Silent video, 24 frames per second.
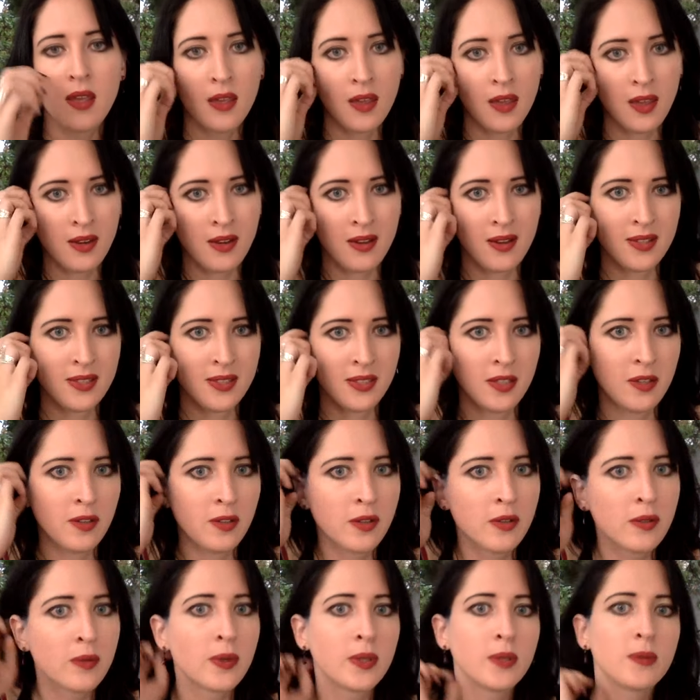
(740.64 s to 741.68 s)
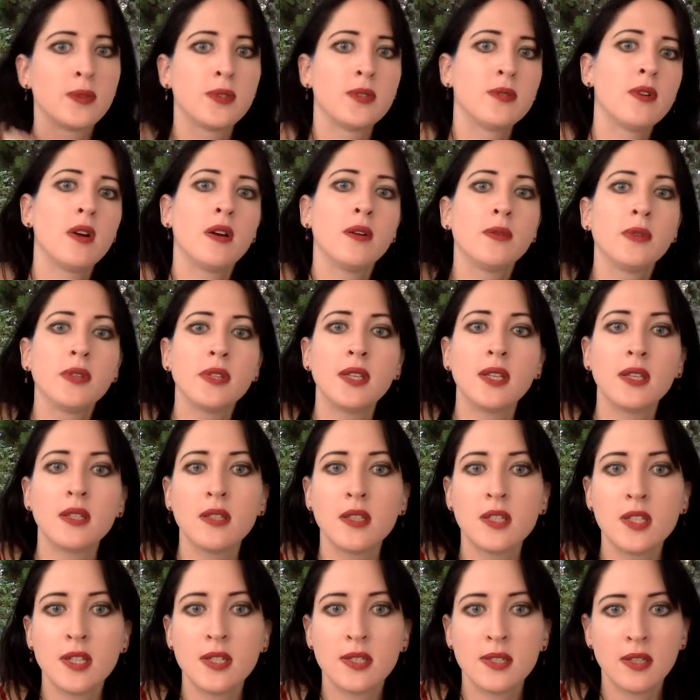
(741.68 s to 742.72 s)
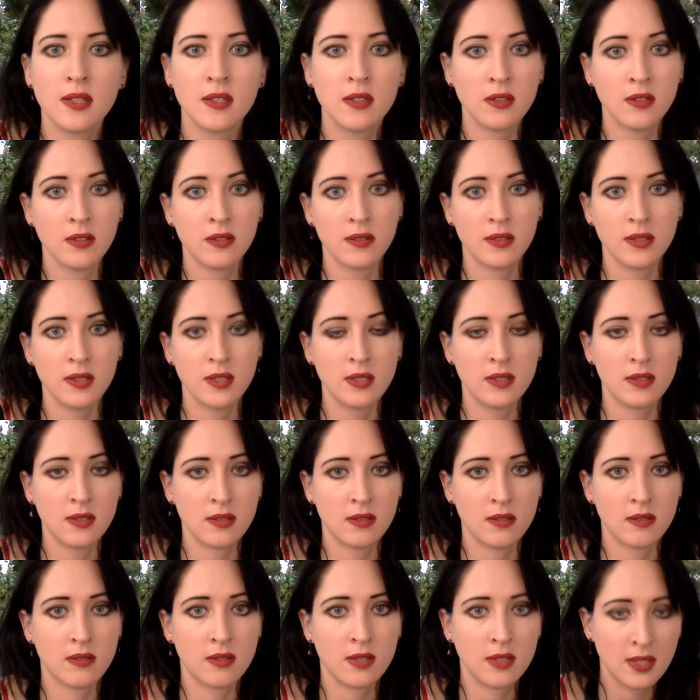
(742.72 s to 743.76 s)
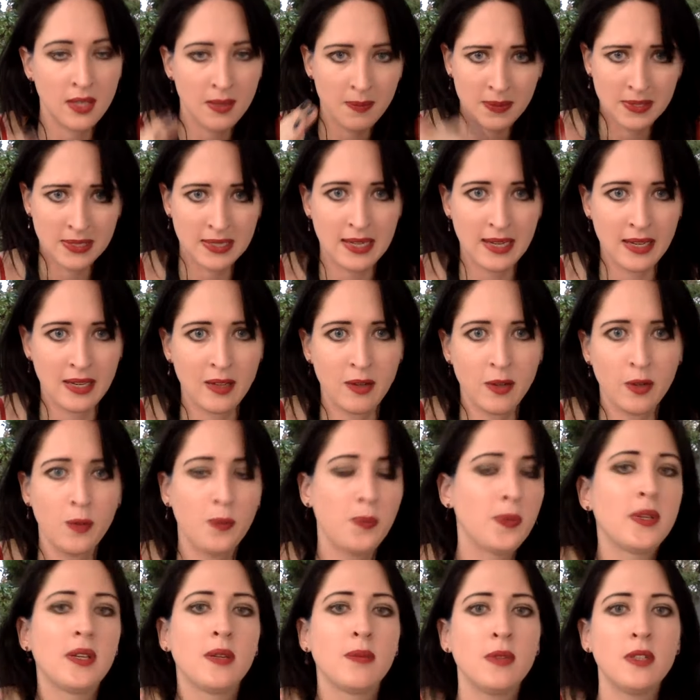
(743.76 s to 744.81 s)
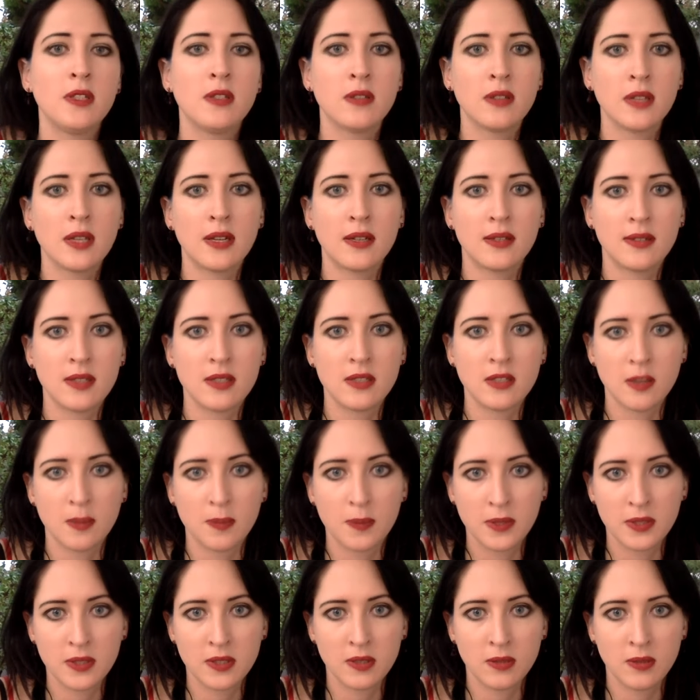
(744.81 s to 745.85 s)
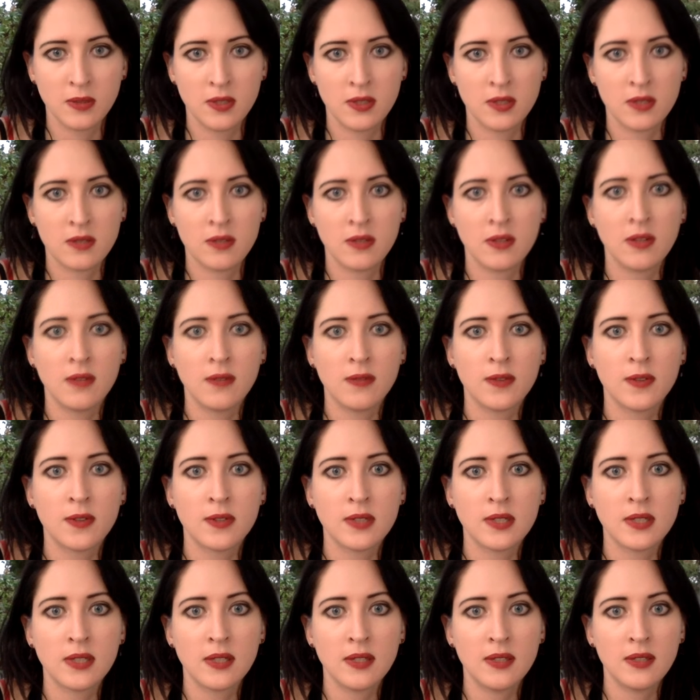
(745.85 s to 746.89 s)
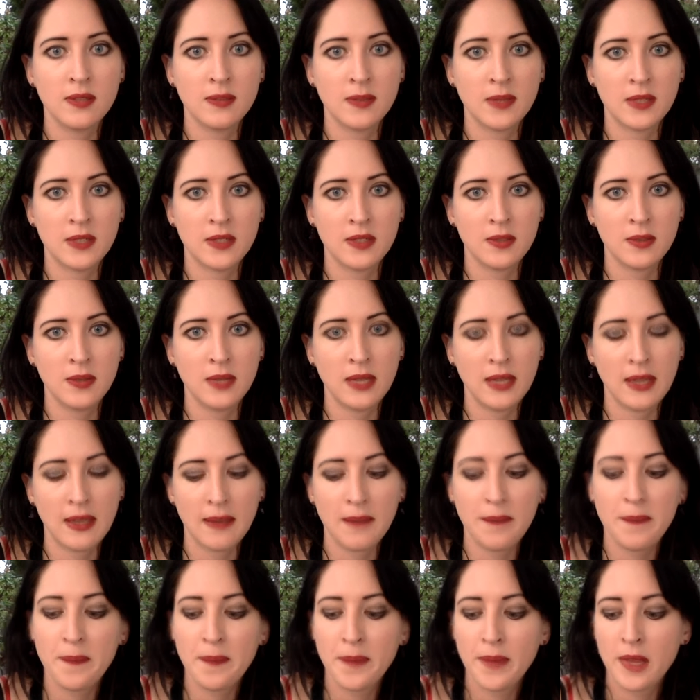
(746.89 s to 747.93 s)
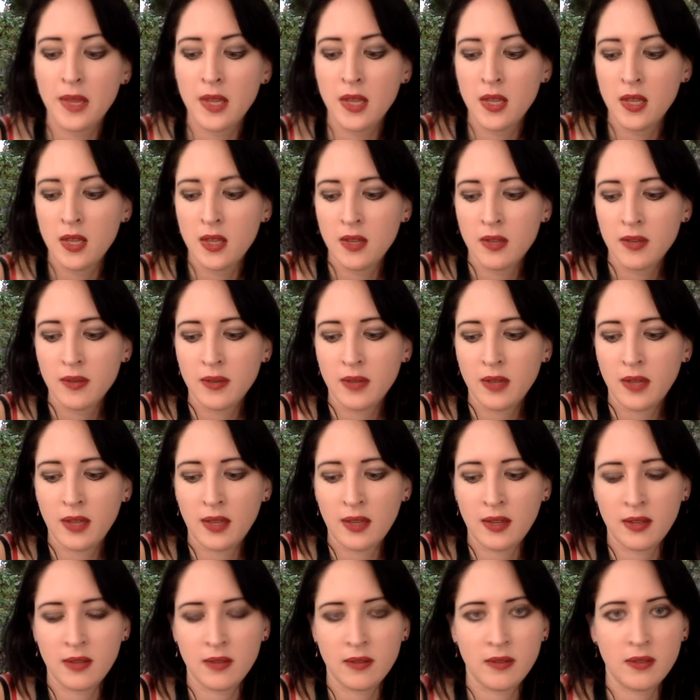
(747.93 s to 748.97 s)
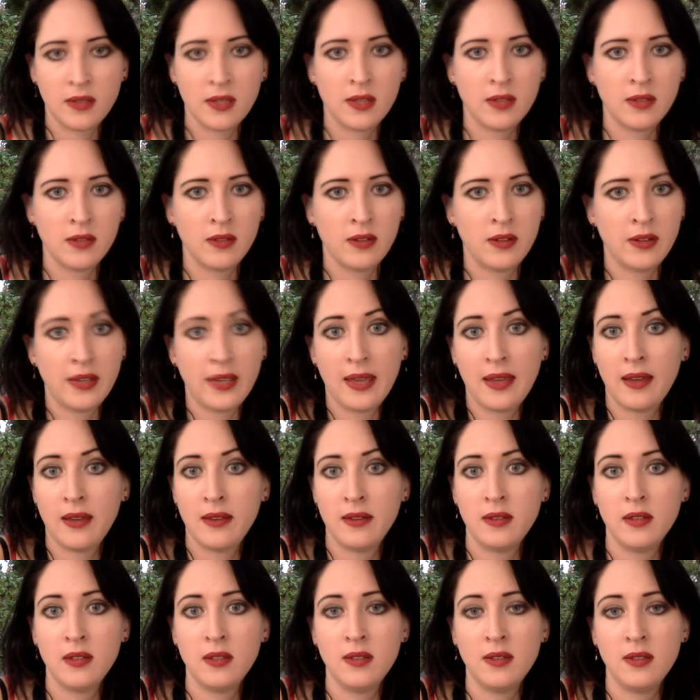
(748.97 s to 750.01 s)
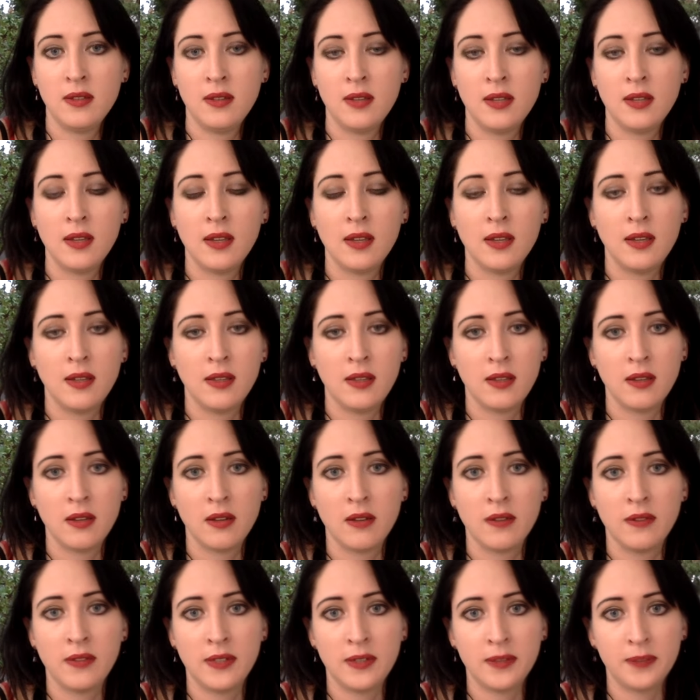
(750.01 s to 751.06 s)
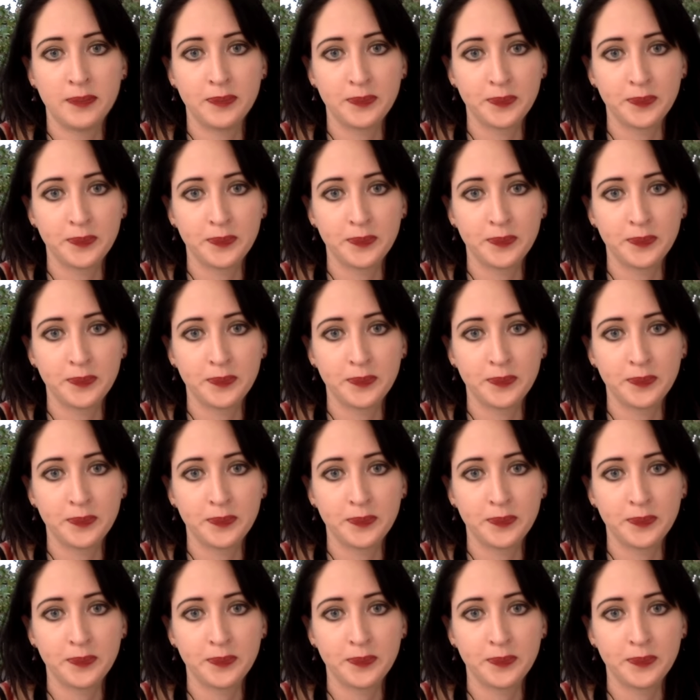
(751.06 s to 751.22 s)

asking her what was wrong with it, and she said, no, it keeps sliding open and we don't know how to stop it, so we're just reinforcing it as much as we can. And I thought, okay, I didn't think anything of it.